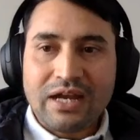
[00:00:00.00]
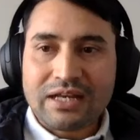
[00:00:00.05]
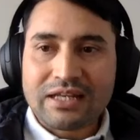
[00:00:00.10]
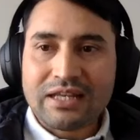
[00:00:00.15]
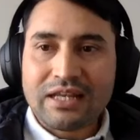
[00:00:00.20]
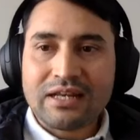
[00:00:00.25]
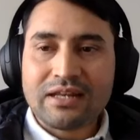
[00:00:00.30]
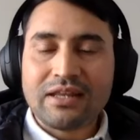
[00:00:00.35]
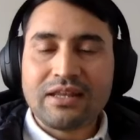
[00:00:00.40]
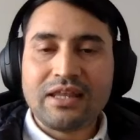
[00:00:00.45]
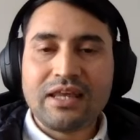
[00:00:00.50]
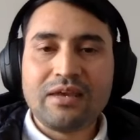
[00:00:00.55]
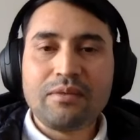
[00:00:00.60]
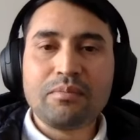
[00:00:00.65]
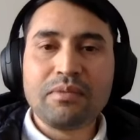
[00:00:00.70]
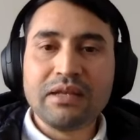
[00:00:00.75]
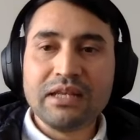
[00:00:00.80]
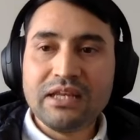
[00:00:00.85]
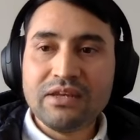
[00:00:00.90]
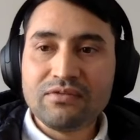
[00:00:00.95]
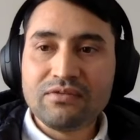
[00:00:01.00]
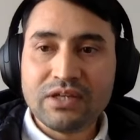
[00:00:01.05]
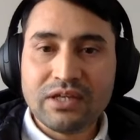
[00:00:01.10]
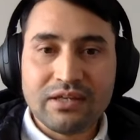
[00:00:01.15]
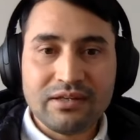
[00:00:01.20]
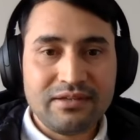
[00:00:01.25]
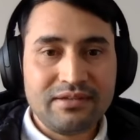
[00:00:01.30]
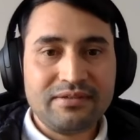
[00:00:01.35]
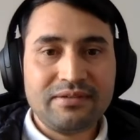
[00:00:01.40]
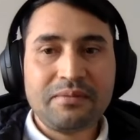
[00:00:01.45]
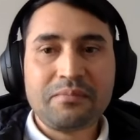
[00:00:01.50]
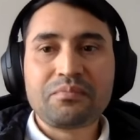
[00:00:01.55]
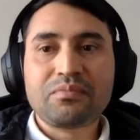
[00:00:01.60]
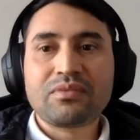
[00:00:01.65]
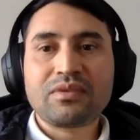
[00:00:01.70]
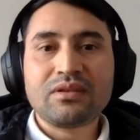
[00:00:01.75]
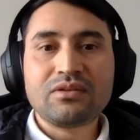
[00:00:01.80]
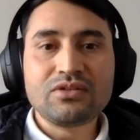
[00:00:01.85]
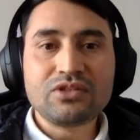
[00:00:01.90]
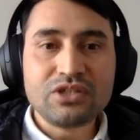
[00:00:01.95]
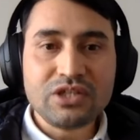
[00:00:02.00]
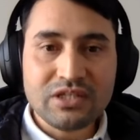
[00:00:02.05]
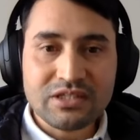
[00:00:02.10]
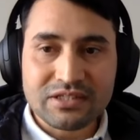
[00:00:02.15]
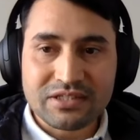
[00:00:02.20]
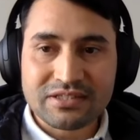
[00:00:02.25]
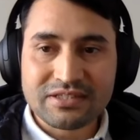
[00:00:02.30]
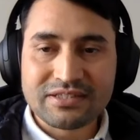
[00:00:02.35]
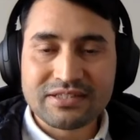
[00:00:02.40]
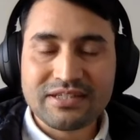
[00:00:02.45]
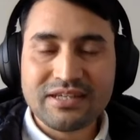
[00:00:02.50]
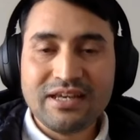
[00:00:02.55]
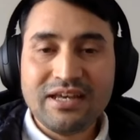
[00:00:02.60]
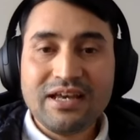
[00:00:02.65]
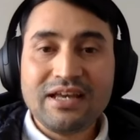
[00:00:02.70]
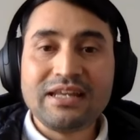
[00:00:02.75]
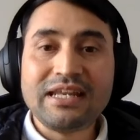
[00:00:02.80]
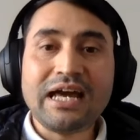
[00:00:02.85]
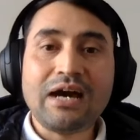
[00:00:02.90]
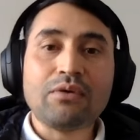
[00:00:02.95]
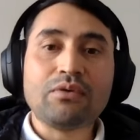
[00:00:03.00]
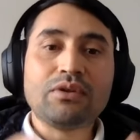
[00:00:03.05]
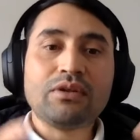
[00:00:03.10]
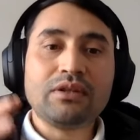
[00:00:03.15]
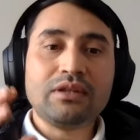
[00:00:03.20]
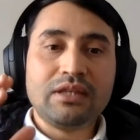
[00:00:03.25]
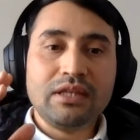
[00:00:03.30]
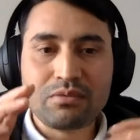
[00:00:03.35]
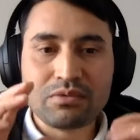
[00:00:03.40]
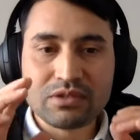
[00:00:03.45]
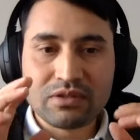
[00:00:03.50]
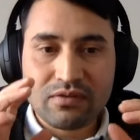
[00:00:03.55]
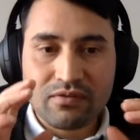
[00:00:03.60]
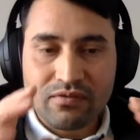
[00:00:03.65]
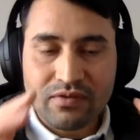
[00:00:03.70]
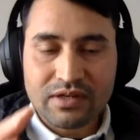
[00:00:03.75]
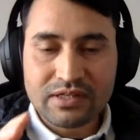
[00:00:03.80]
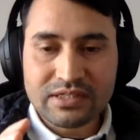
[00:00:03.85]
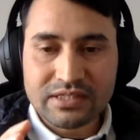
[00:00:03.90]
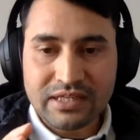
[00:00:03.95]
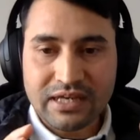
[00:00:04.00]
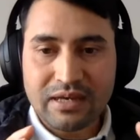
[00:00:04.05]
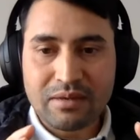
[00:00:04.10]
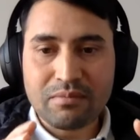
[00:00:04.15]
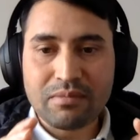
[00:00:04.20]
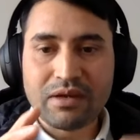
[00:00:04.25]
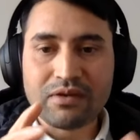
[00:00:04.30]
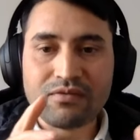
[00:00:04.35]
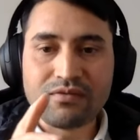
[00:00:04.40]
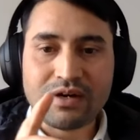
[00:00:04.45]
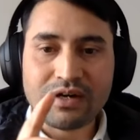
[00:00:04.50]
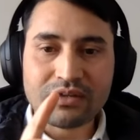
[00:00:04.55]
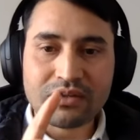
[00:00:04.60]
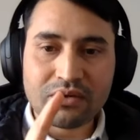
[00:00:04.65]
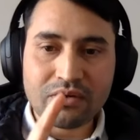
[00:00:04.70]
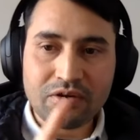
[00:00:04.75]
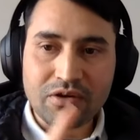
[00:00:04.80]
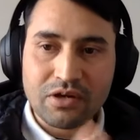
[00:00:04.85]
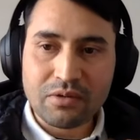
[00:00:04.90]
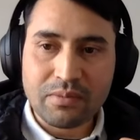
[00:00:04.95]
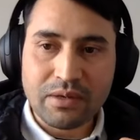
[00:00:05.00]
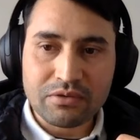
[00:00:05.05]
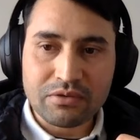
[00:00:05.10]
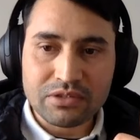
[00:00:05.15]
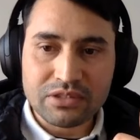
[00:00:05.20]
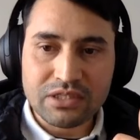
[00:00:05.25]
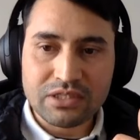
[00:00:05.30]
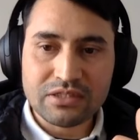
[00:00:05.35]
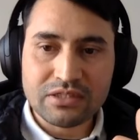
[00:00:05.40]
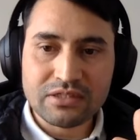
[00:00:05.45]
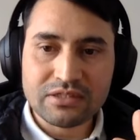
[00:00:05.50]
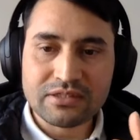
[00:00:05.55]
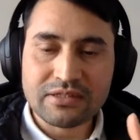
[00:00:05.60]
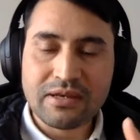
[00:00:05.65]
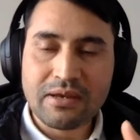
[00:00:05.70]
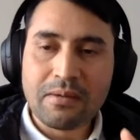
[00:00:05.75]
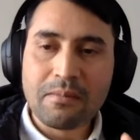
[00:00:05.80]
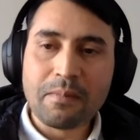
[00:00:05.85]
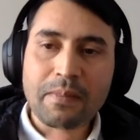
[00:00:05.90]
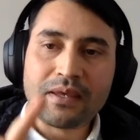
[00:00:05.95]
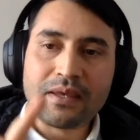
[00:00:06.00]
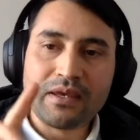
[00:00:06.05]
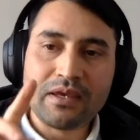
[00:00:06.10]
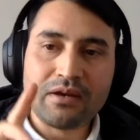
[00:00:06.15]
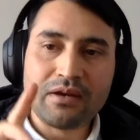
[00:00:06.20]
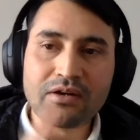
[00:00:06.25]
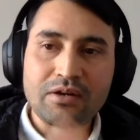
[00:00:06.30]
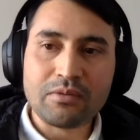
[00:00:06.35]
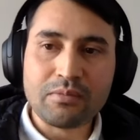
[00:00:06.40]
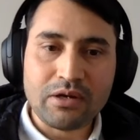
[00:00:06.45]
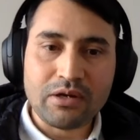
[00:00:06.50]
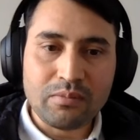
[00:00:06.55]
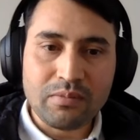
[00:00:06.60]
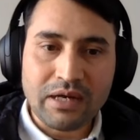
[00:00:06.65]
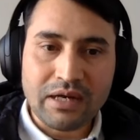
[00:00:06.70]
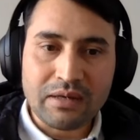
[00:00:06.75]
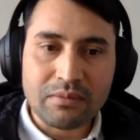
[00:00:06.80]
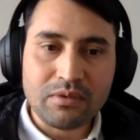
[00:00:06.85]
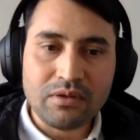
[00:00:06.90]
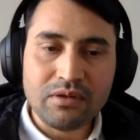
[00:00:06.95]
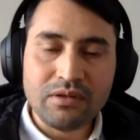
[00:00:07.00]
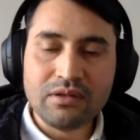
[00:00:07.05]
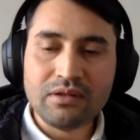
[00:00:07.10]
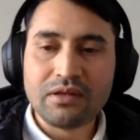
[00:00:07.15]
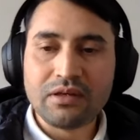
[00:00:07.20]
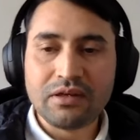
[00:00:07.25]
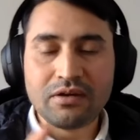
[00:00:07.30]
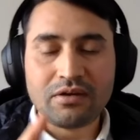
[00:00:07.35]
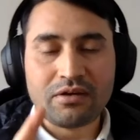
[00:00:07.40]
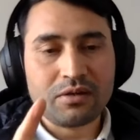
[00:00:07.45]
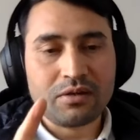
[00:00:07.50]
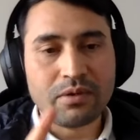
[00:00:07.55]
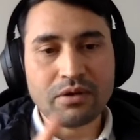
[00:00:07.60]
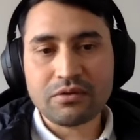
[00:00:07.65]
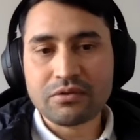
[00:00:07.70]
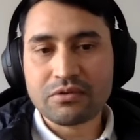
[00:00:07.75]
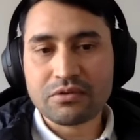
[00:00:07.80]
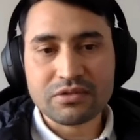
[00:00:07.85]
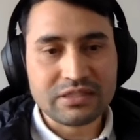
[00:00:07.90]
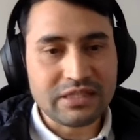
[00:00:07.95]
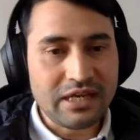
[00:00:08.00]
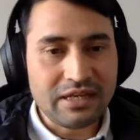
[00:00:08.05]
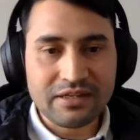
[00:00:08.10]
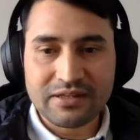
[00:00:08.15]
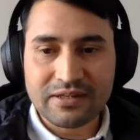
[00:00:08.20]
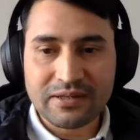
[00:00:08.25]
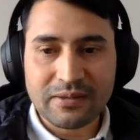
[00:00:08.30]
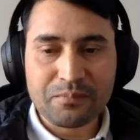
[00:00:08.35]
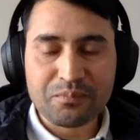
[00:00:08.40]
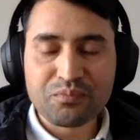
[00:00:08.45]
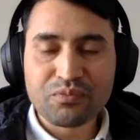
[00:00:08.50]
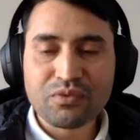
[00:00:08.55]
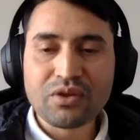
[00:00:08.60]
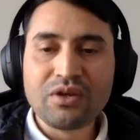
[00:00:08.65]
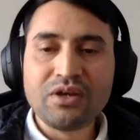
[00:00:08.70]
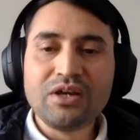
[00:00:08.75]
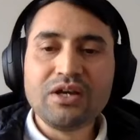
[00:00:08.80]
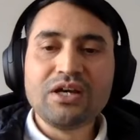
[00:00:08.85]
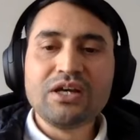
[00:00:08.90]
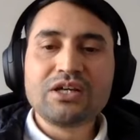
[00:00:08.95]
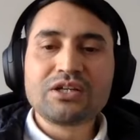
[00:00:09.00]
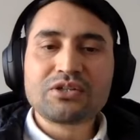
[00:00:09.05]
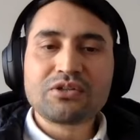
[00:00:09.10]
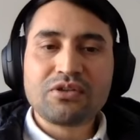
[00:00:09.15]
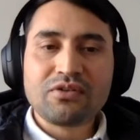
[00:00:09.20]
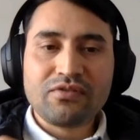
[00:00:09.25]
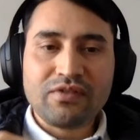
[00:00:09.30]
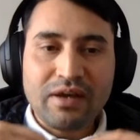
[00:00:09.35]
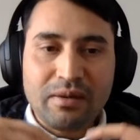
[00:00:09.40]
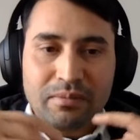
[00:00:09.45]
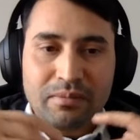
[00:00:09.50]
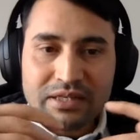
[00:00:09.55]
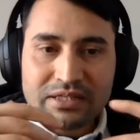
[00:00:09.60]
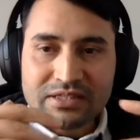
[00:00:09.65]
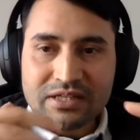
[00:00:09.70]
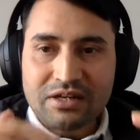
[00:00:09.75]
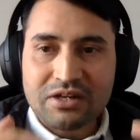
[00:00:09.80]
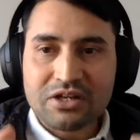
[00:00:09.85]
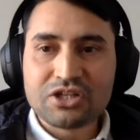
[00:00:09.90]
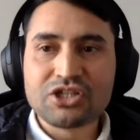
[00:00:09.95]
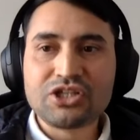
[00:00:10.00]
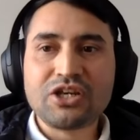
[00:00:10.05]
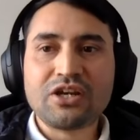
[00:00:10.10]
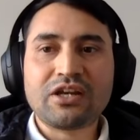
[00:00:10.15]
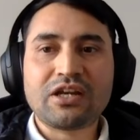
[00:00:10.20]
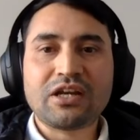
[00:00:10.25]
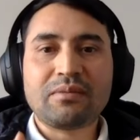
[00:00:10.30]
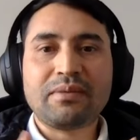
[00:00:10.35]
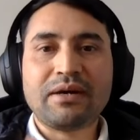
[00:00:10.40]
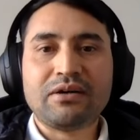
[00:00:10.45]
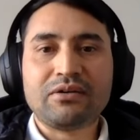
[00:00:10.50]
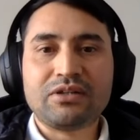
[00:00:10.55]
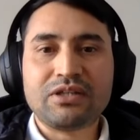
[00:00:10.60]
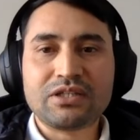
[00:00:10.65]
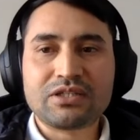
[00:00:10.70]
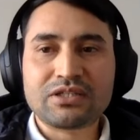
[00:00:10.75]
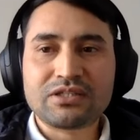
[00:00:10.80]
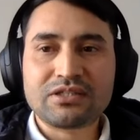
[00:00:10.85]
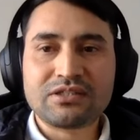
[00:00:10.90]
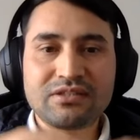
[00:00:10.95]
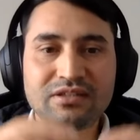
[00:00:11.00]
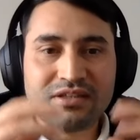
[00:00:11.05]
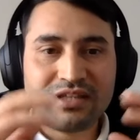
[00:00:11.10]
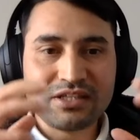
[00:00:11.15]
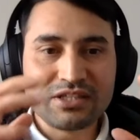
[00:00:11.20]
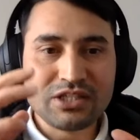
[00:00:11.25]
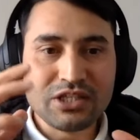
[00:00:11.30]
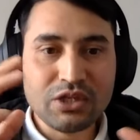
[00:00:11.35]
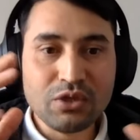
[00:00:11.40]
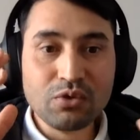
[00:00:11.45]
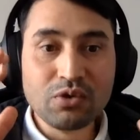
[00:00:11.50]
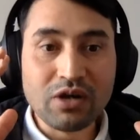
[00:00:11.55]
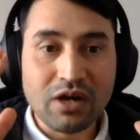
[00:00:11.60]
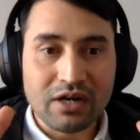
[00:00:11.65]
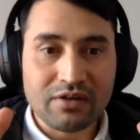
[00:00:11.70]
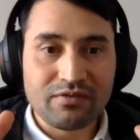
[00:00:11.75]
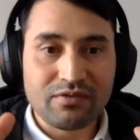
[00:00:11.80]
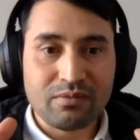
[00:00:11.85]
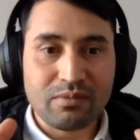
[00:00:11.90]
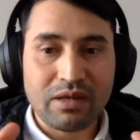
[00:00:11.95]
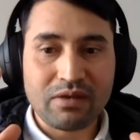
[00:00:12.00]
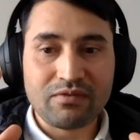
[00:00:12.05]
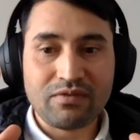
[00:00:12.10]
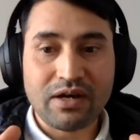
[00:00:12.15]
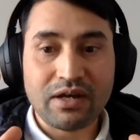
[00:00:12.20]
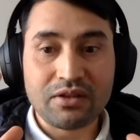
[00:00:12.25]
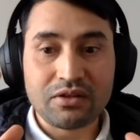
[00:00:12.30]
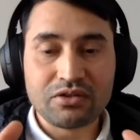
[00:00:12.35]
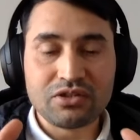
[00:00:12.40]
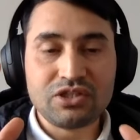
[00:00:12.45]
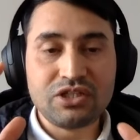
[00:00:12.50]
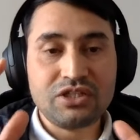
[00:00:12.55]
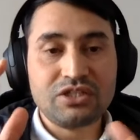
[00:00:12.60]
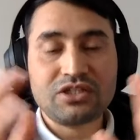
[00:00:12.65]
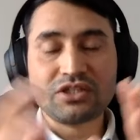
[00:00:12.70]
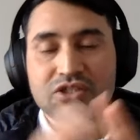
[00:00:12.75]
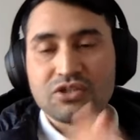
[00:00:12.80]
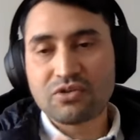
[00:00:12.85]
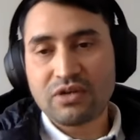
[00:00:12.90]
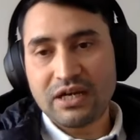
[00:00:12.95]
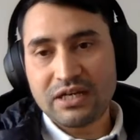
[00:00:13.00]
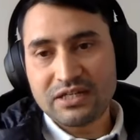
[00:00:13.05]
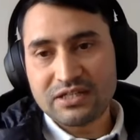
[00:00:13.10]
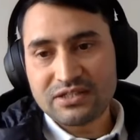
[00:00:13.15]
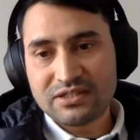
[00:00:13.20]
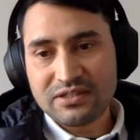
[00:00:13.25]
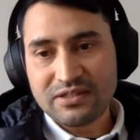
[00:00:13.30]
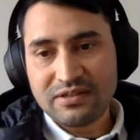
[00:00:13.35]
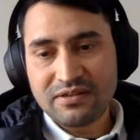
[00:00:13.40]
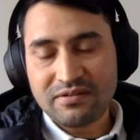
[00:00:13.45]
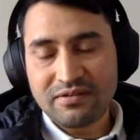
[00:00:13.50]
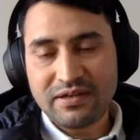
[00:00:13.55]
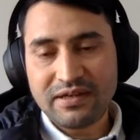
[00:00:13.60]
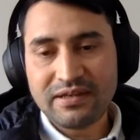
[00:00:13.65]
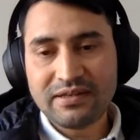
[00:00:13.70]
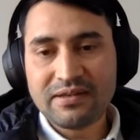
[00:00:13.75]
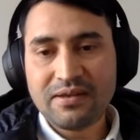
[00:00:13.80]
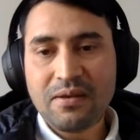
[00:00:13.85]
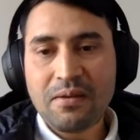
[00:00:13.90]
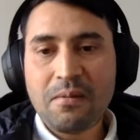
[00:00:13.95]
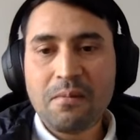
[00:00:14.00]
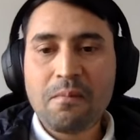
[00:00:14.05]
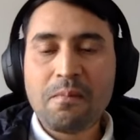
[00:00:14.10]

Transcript: fact that they believed in Jesus. Now, that was the first time my father heard about Jesus. He heard about Bible, he heard about Christianity. So the family started sharing about this new God for my father, Jesus Christ, right?